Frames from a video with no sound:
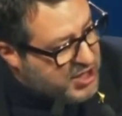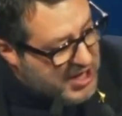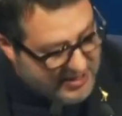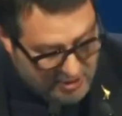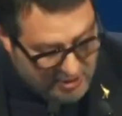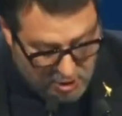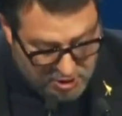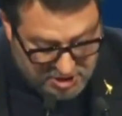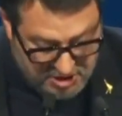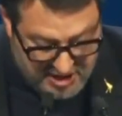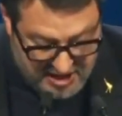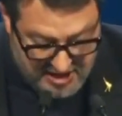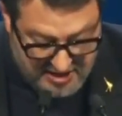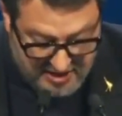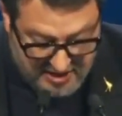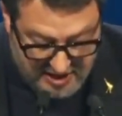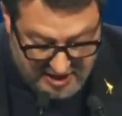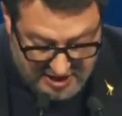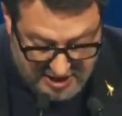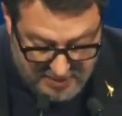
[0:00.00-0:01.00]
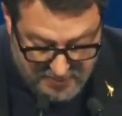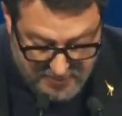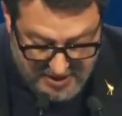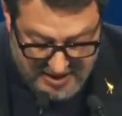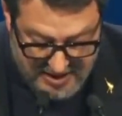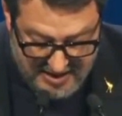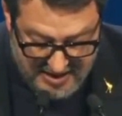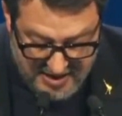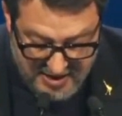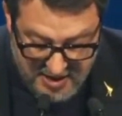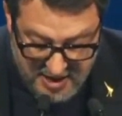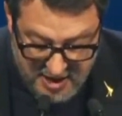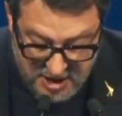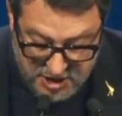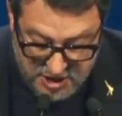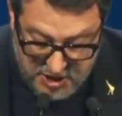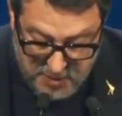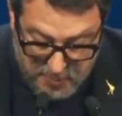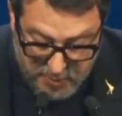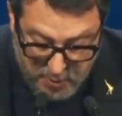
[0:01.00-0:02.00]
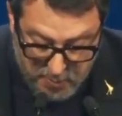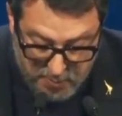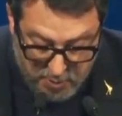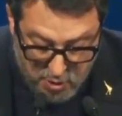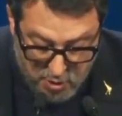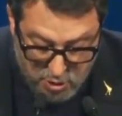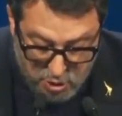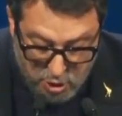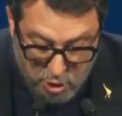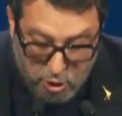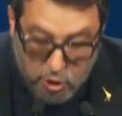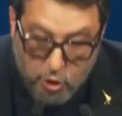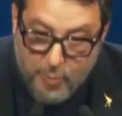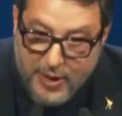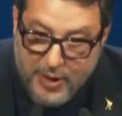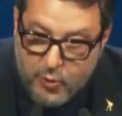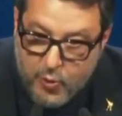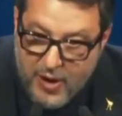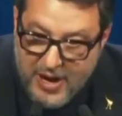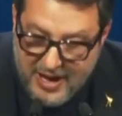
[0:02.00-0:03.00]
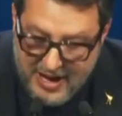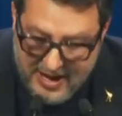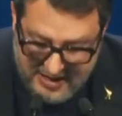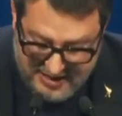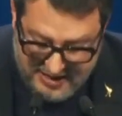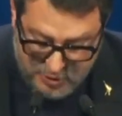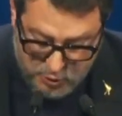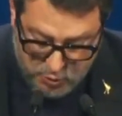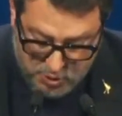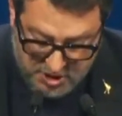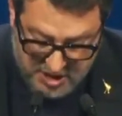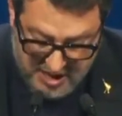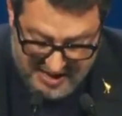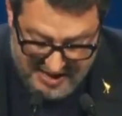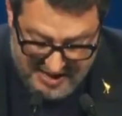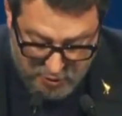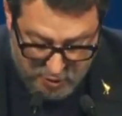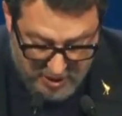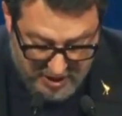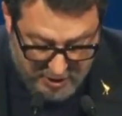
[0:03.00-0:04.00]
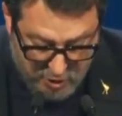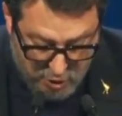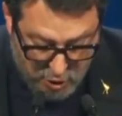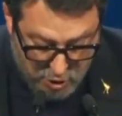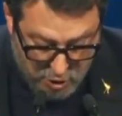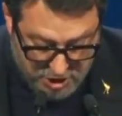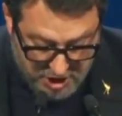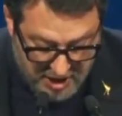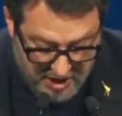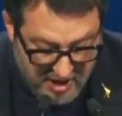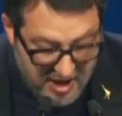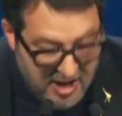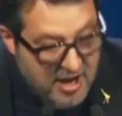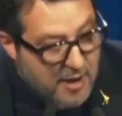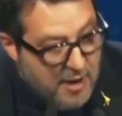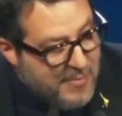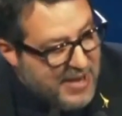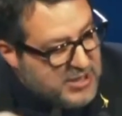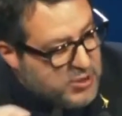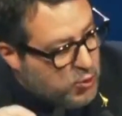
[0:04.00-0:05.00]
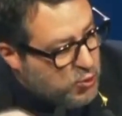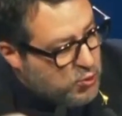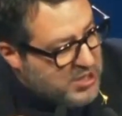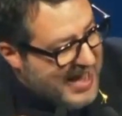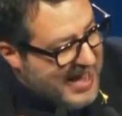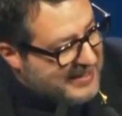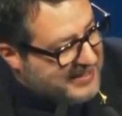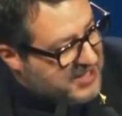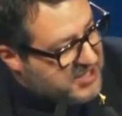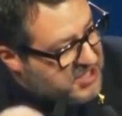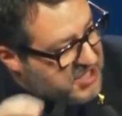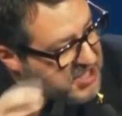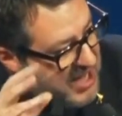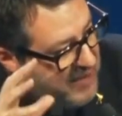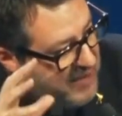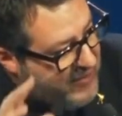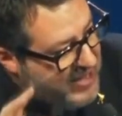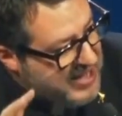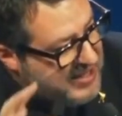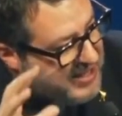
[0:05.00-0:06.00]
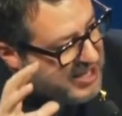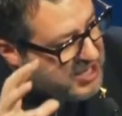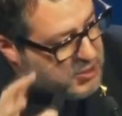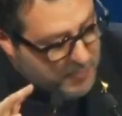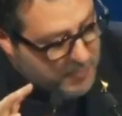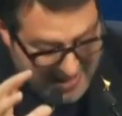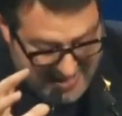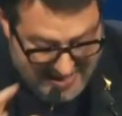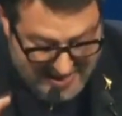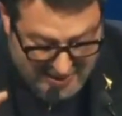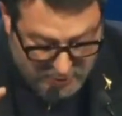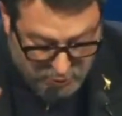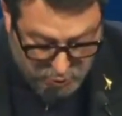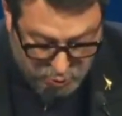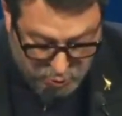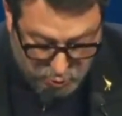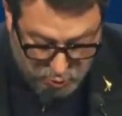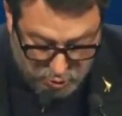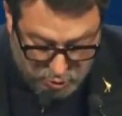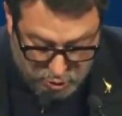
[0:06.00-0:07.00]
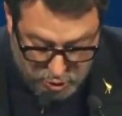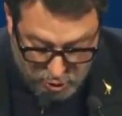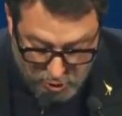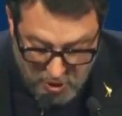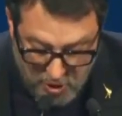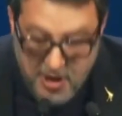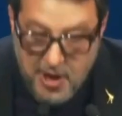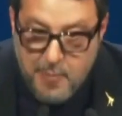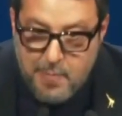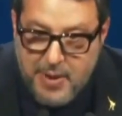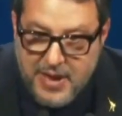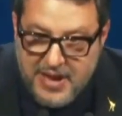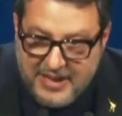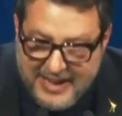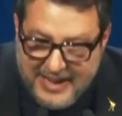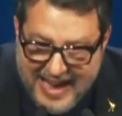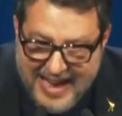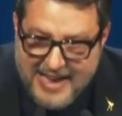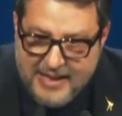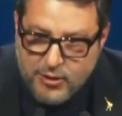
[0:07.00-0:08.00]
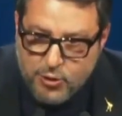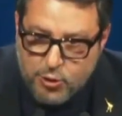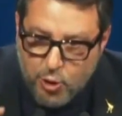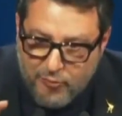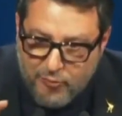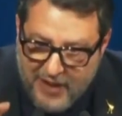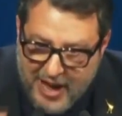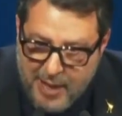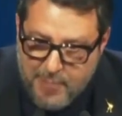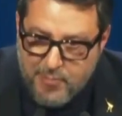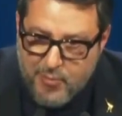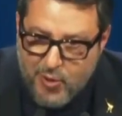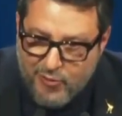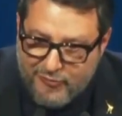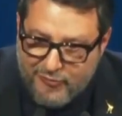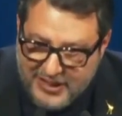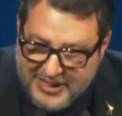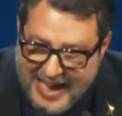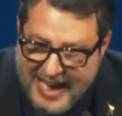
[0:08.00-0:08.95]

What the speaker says: But then, with incredible nerve, they propose themselves as the ones that will fix things. But sorry if you got it all wrong, why should we still trust you?